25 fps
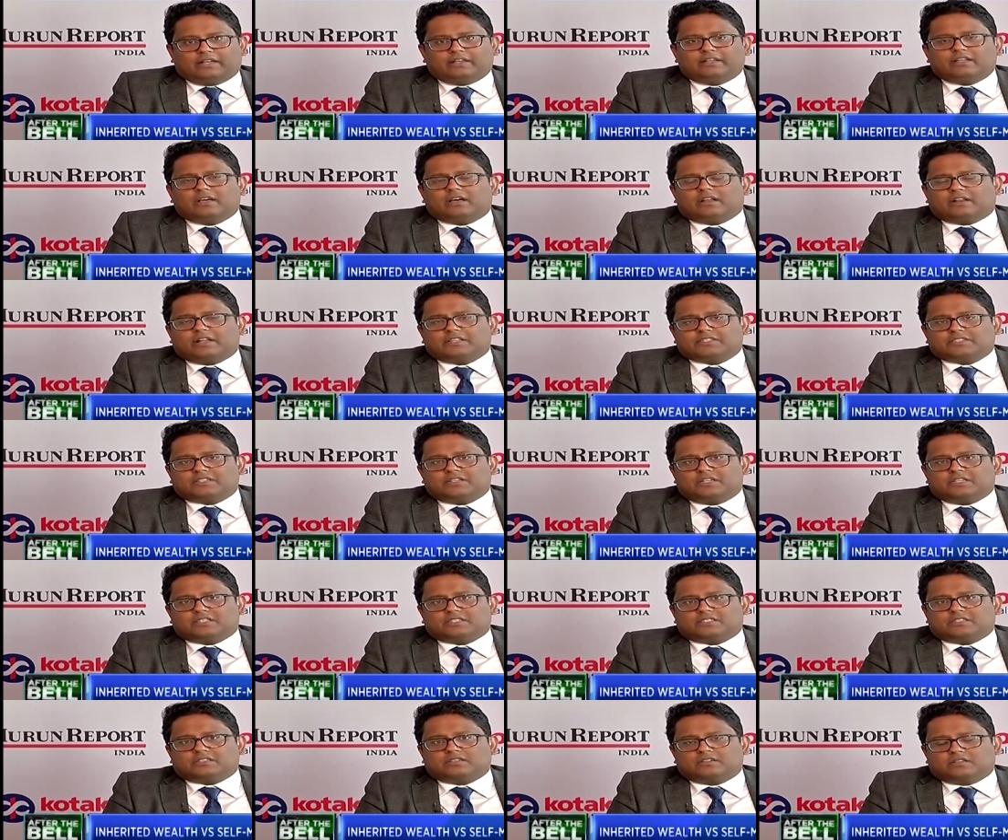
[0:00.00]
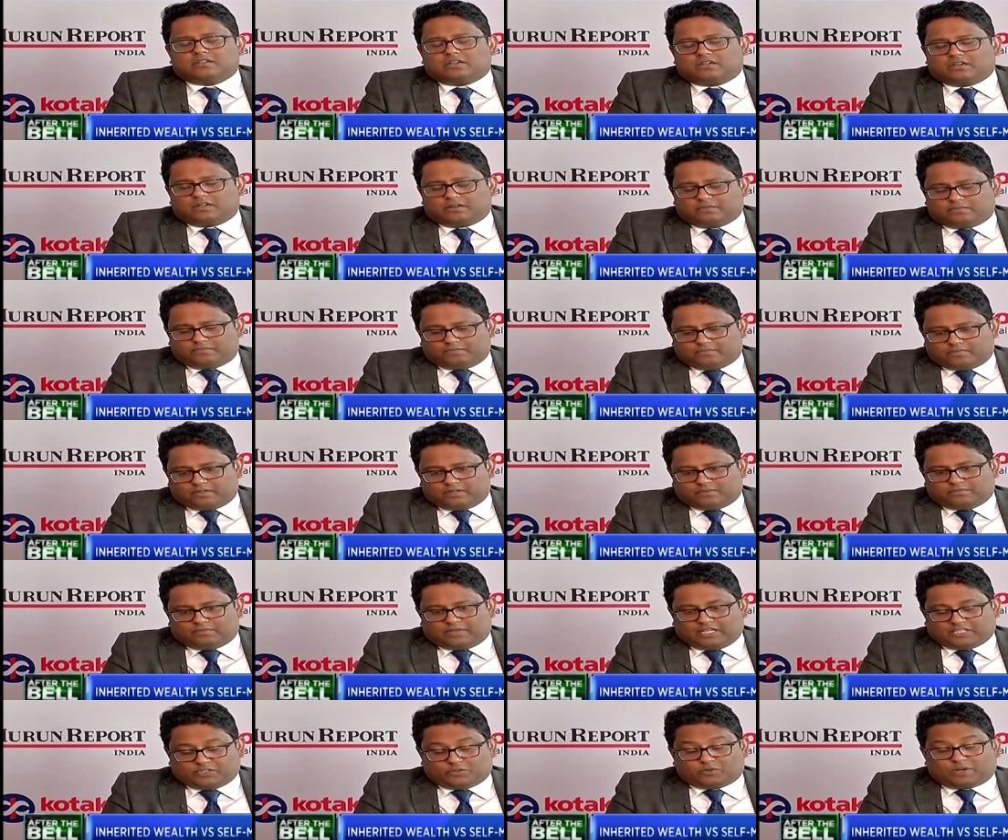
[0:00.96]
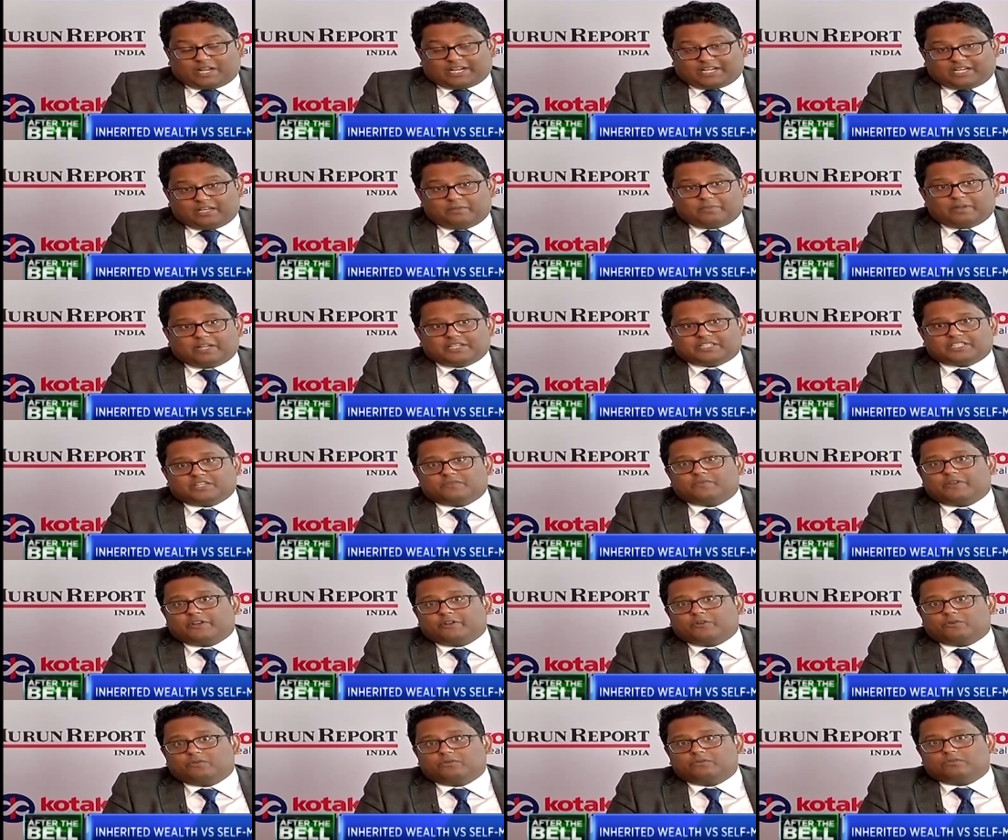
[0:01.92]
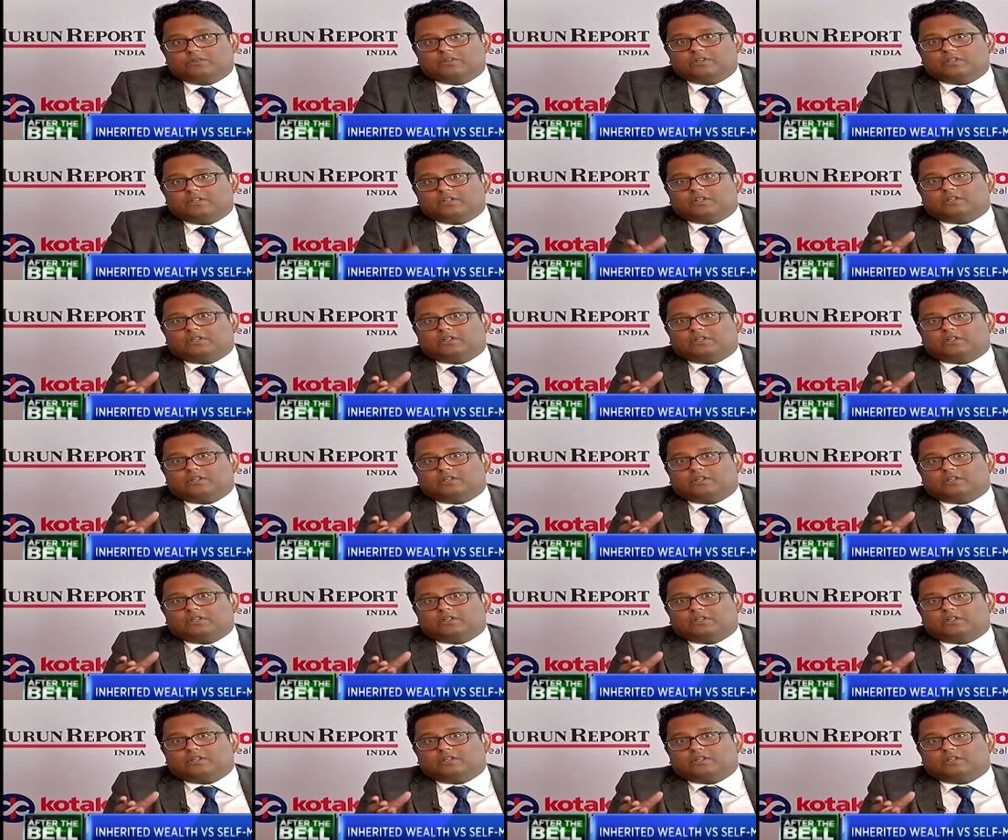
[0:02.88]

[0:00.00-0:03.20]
India Rich List, as you rightly mentioned, when you